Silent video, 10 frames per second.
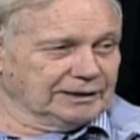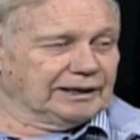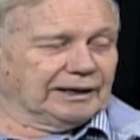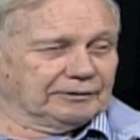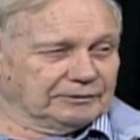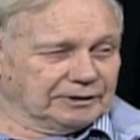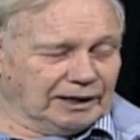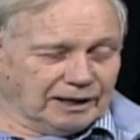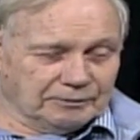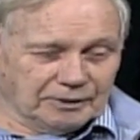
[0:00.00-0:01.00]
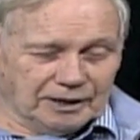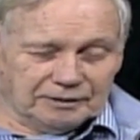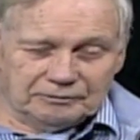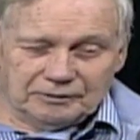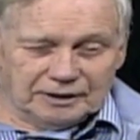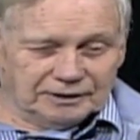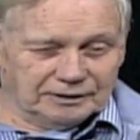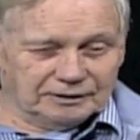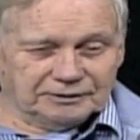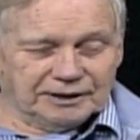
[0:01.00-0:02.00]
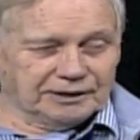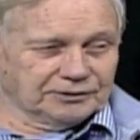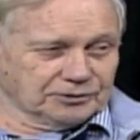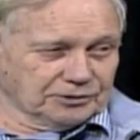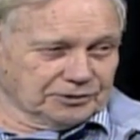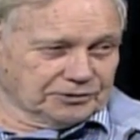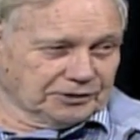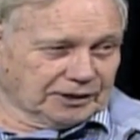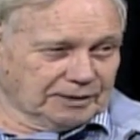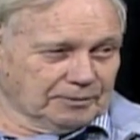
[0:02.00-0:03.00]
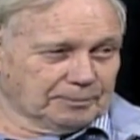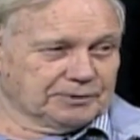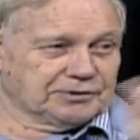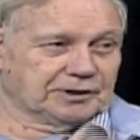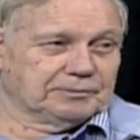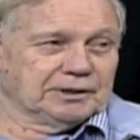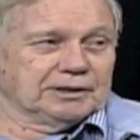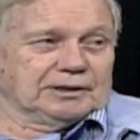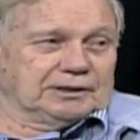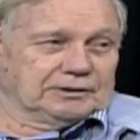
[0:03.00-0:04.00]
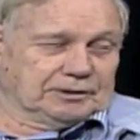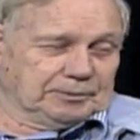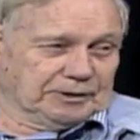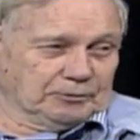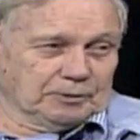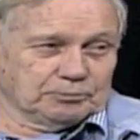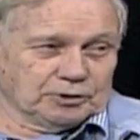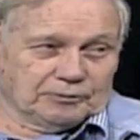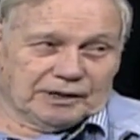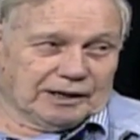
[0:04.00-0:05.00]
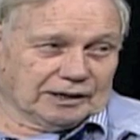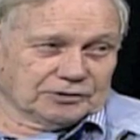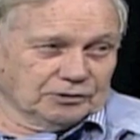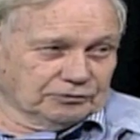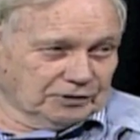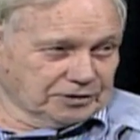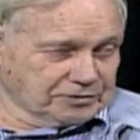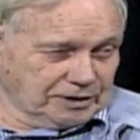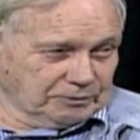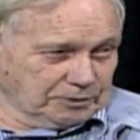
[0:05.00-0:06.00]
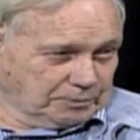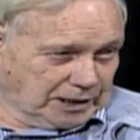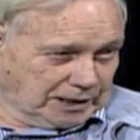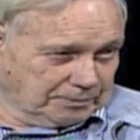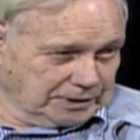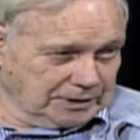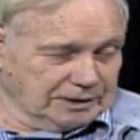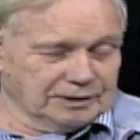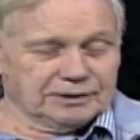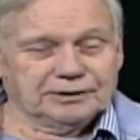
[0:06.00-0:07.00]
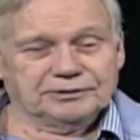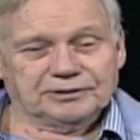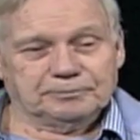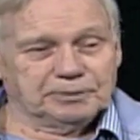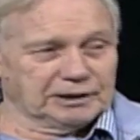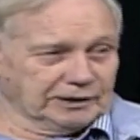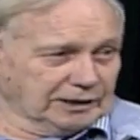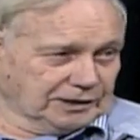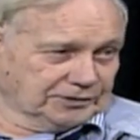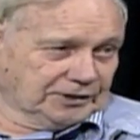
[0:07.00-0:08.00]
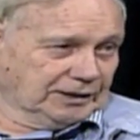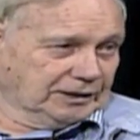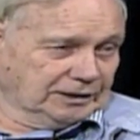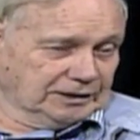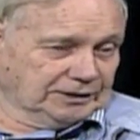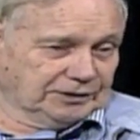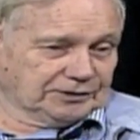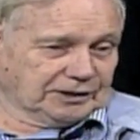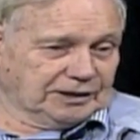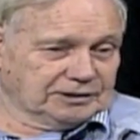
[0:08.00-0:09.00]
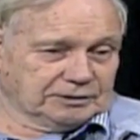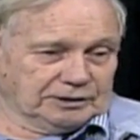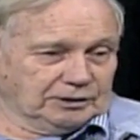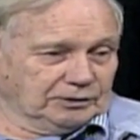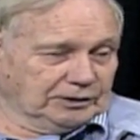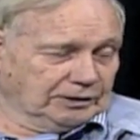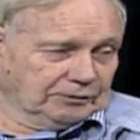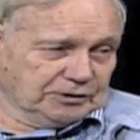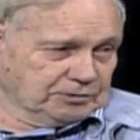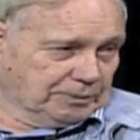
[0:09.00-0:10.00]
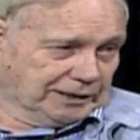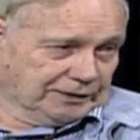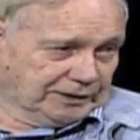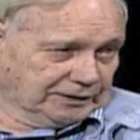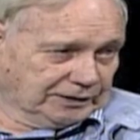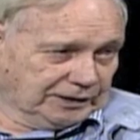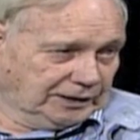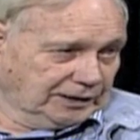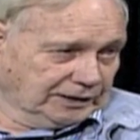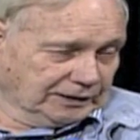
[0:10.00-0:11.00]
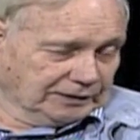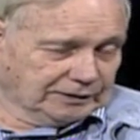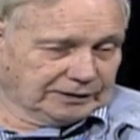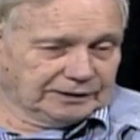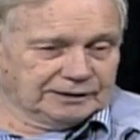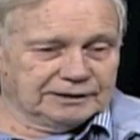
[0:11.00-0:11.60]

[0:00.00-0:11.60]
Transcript: And I and and uh, Teddy Sorensen came up and said to me at one point when I got so frustrated with Bob, he said, "Bill, you got to stay on in this case. You know, you know he's better than Keating." And all.